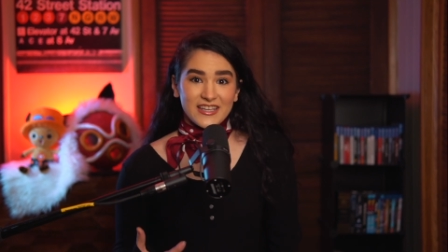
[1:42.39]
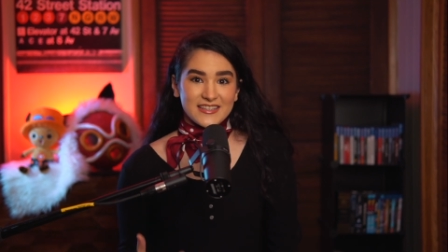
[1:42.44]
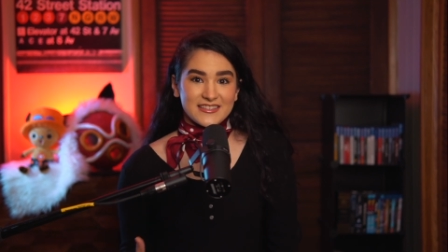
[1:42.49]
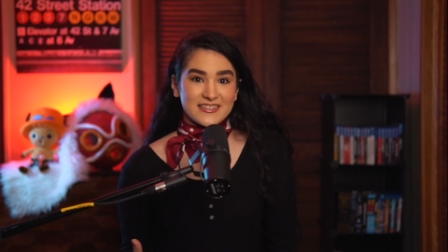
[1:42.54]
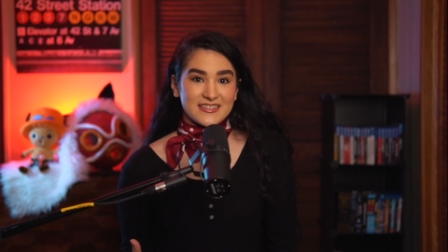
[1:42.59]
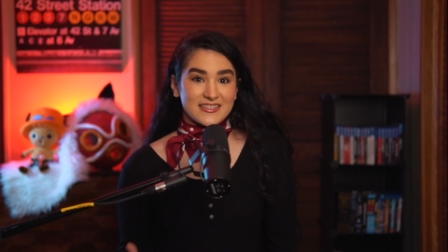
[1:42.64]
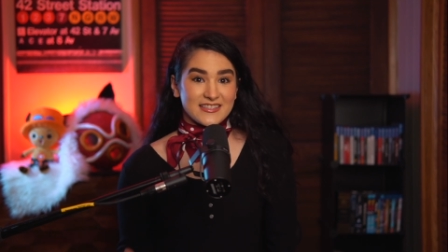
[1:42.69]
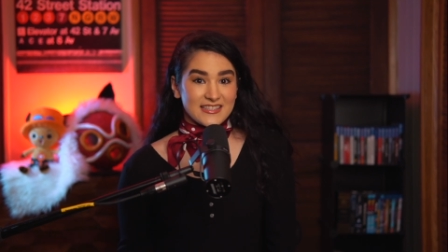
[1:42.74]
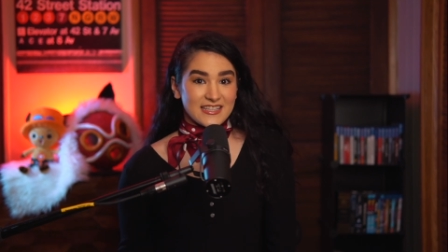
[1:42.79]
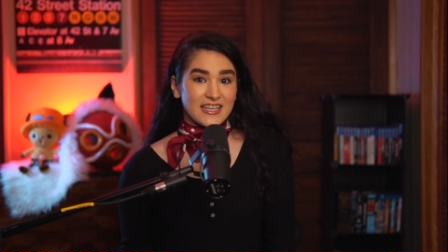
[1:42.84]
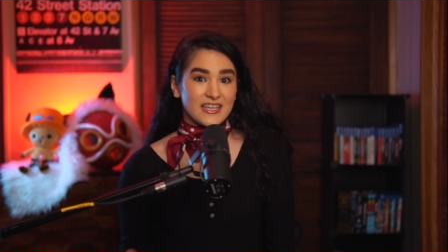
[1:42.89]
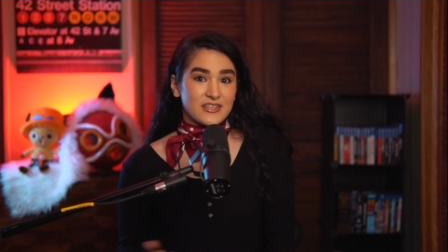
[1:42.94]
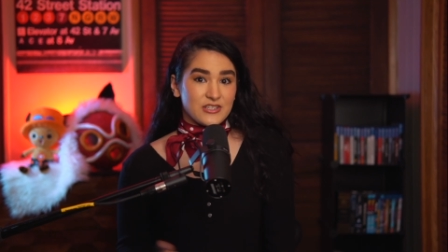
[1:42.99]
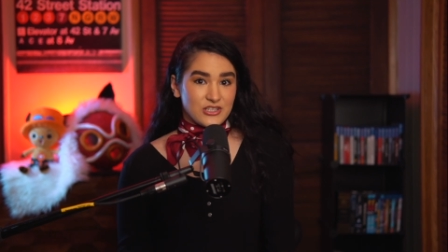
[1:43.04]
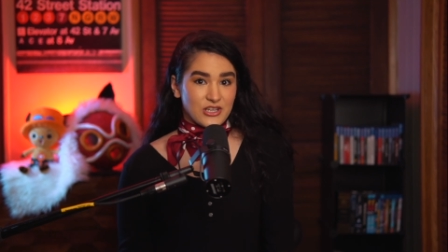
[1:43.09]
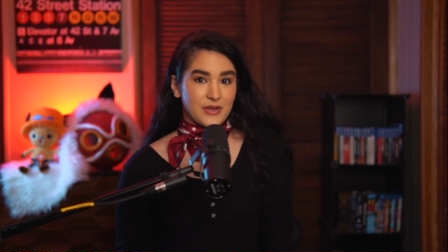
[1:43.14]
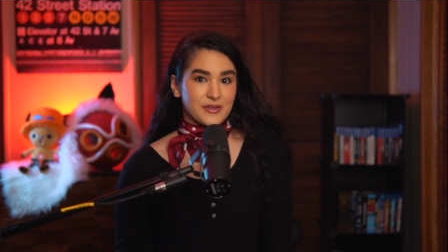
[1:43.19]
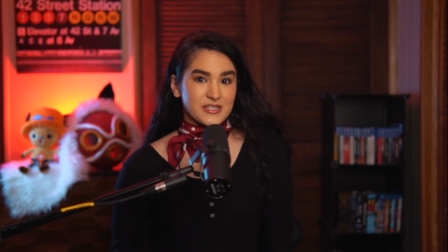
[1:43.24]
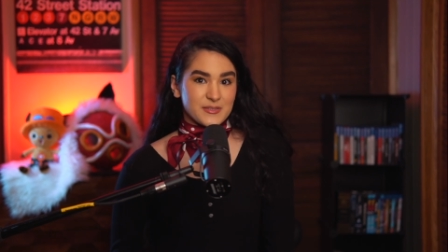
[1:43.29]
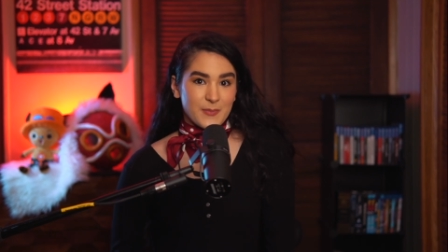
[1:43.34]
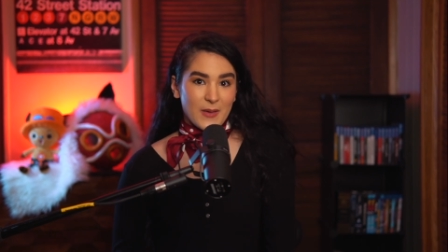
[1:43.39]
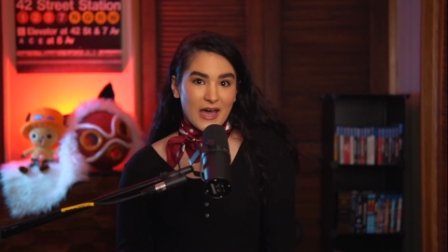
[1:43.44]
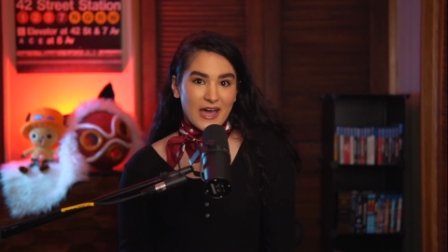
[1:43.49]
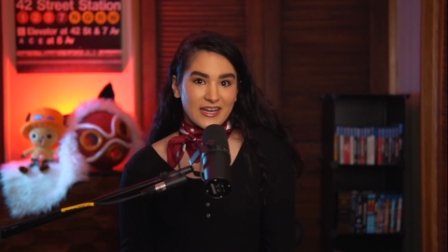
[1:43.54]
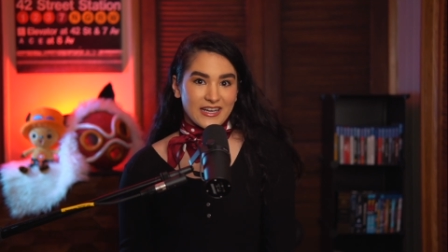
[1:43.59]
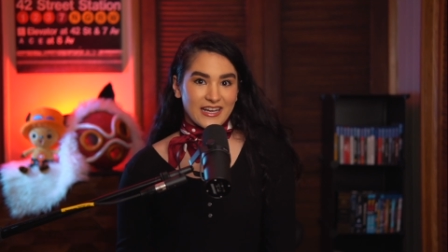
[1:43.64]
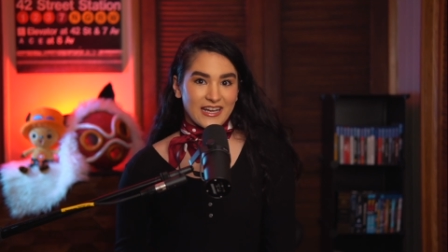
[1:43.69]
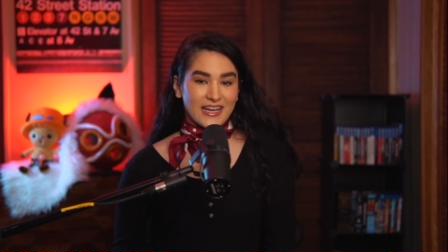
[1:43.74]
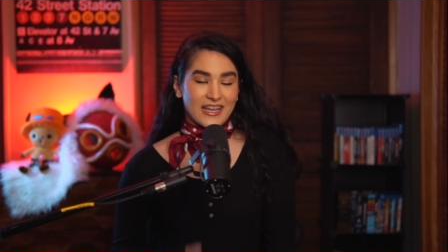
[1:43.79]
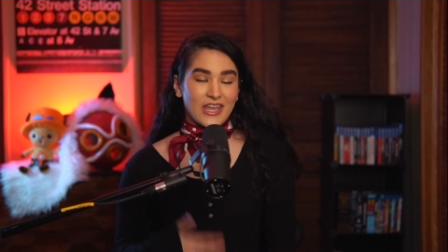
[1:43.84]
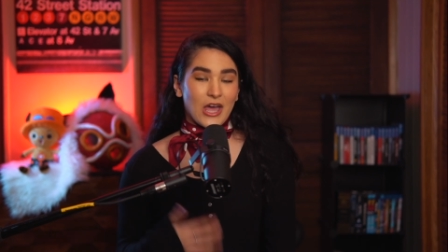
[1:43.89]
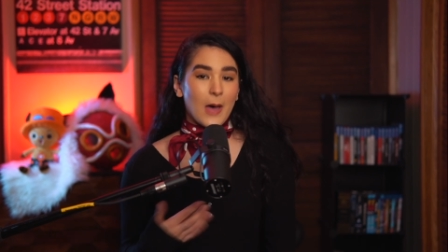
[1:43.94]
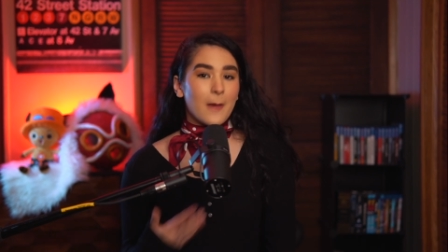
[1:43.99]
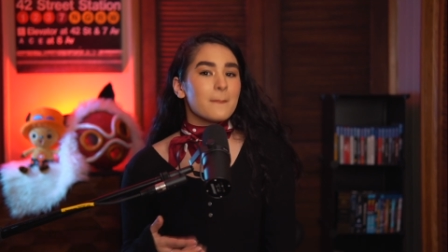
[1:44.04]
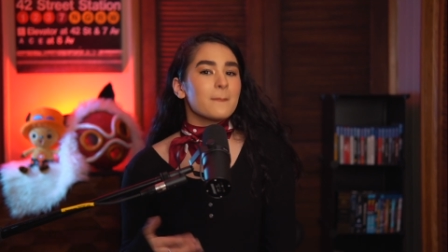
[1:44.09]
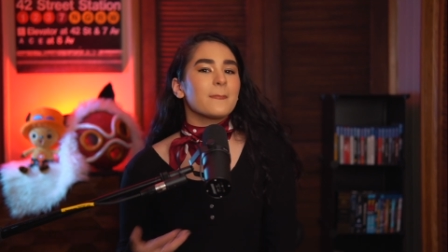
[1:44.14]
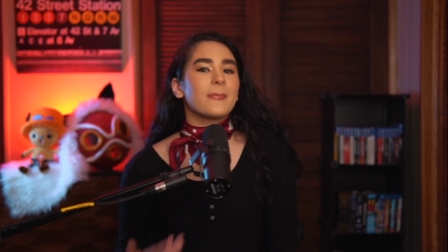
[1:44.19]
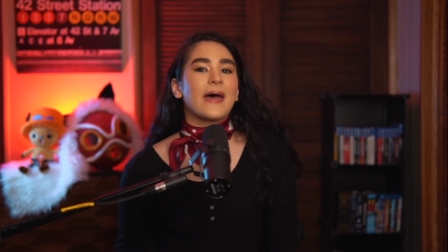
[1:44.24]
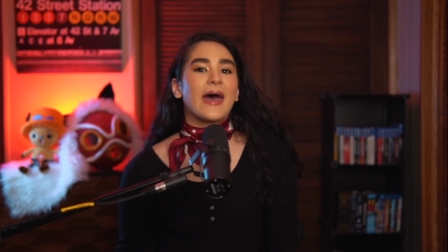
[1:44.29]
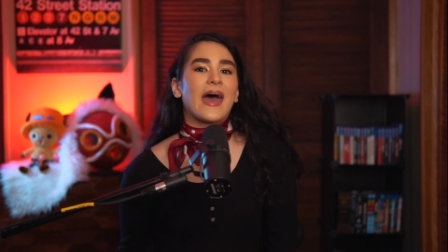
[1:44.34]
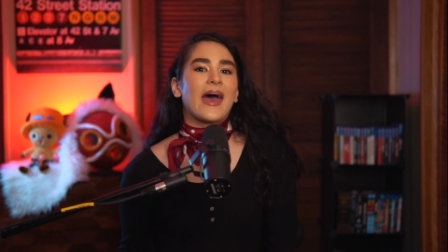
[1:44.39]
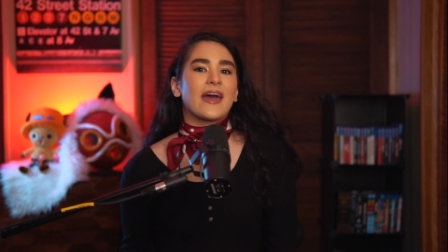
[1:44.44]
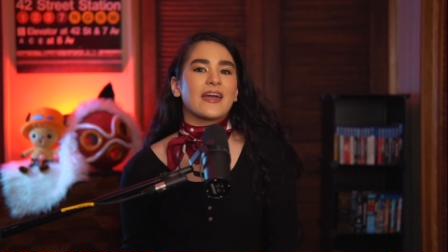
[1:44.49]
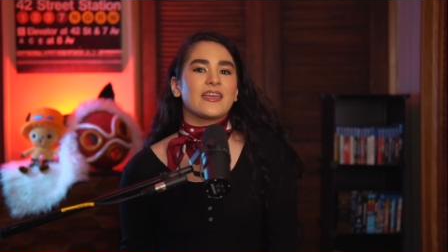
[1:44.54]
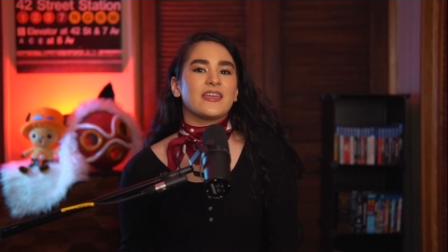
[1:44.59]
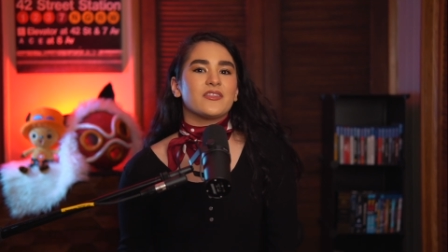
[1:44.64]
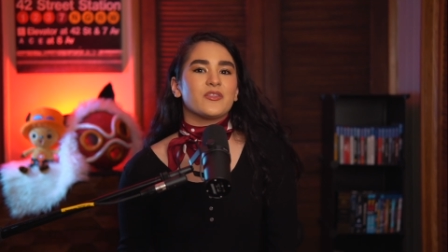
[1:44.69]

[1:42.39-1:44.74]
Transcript: get to see Joe's body come back